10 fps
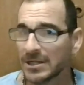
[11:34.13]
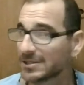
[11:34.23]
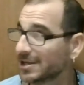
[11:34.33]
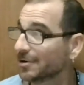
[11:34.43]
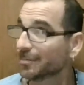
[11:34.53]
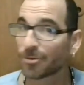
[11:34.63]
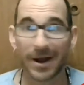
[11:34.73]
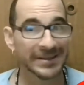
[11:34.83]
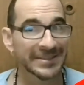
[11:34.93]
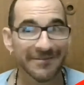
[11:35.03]
So
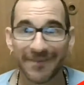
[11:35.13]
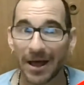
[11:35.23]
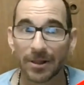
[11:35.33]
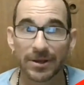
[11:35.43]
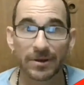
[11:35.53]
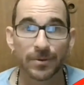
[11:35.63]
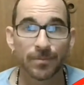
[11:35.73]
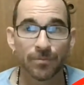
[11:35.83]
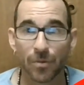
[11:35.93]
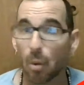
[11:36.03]
price and value,
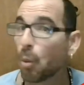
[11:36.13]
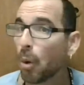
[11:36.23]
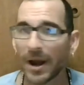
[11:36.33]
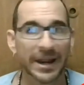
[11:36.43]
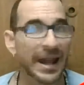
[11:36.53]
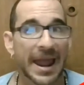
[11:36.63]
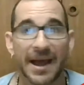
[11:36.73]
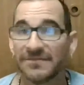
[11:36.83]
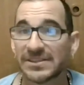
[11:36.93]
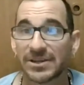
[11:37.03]

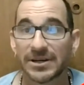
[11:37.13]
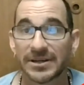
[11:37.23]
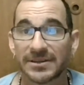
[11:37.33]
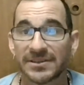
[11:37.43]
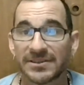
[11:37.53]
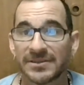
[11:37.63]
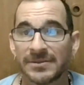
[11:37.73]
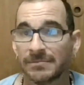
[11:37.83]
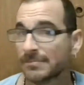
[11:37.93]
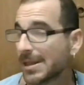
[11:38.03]
1.5 stars.
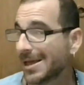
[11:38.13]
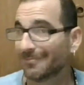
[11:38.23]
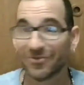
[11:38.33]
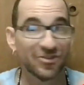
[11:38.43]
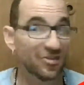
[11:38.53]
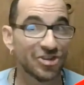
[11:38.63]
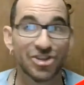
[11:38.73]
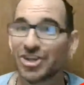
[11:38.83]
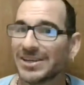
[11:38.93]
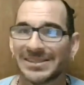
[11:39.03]
It's
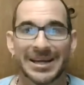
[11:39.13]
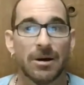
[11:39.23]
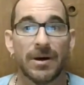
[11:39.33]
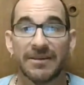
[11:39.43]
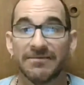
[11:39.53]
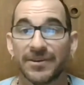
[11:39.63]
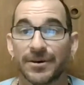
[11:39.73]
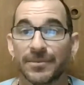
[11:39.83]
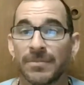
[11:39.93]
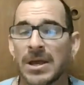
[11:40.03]
just how I
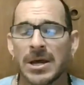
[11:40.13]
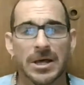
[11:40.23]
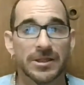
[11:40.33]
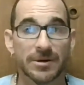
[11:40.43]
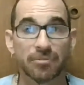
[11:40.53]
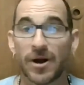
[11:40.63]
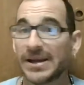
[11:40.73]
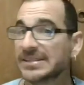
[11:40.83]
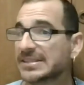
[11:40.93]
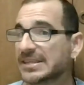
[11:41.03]
feel. The
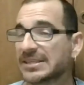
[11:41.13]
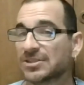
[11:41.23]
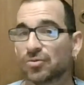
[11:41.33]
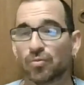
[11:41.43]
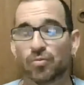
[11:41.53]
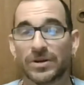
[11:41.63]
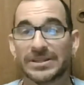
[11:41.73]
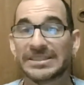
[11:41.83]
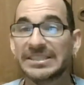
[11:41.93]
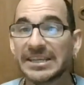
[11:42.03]
price is
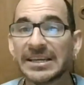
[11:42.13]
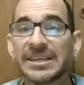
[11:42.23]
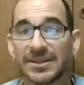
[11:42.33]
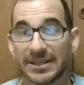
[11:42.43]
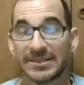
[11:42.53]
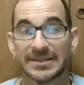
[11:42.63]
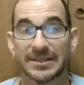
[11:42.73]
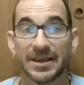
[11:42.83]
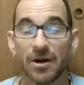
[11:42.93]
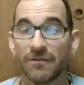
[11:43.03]

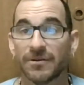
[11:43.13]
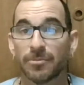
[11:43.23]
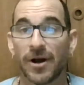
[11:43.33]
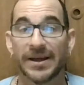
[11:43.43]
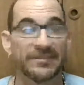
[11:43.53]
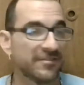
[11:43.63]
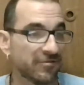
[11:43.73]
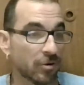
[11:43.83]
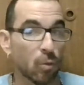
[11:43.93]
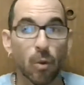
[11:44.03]
ridiculously overpriced
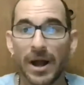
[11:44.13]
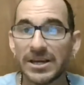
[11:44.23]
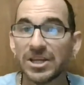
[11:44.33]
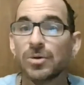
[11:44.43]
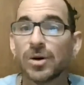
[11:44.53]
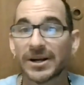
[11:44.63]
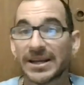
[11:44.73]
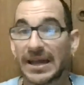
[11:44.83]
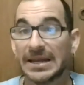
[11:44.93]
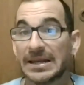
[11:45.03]
for what you are
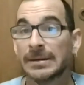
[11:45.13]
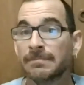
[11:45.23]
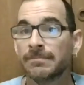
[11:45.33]
getting.